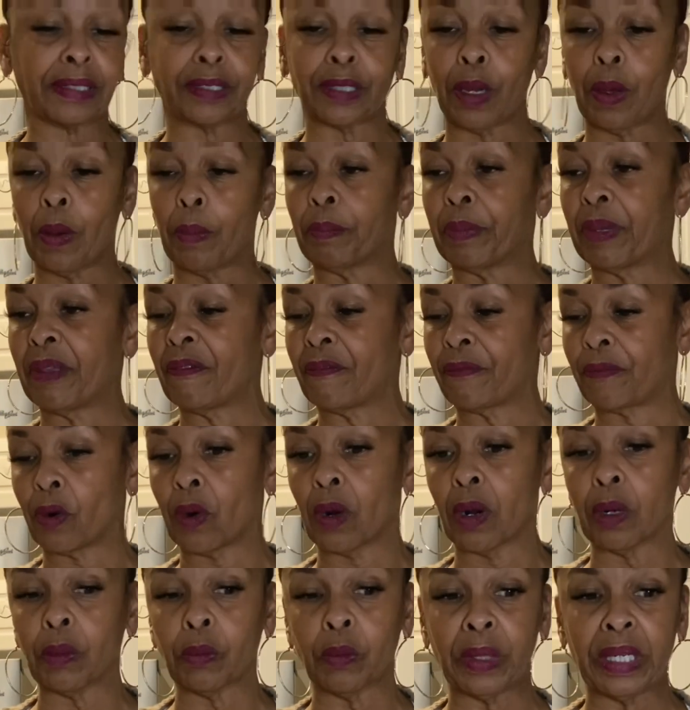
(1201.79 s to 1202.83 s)
so
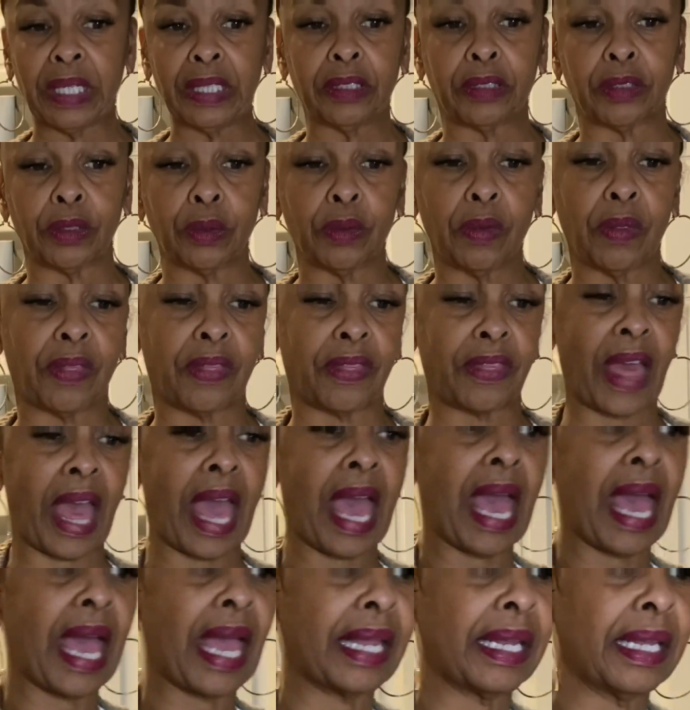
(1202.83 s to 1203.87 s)
before we do
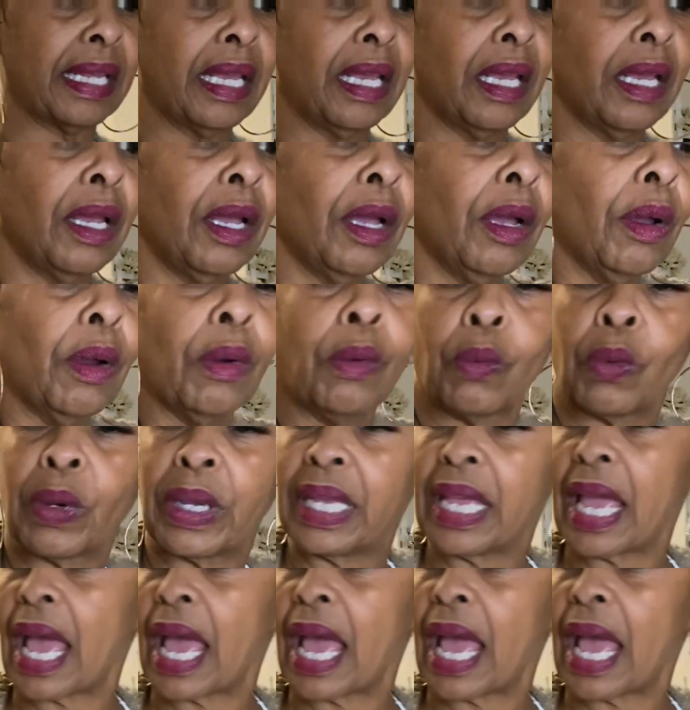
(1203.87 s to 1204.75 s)
that, we